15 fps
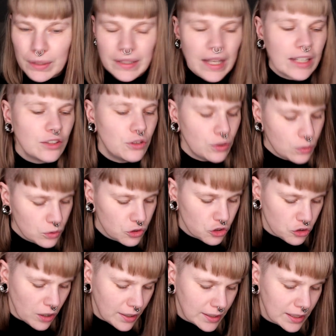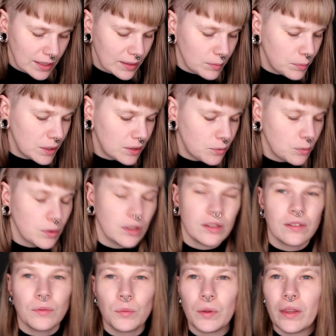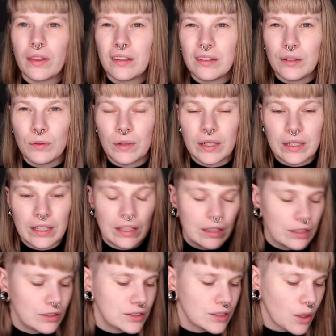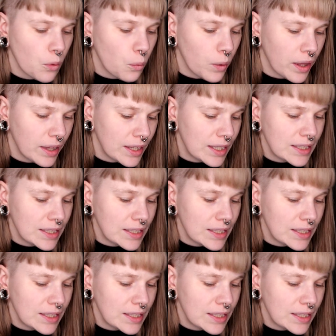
but I do struggle a bit with doing looks with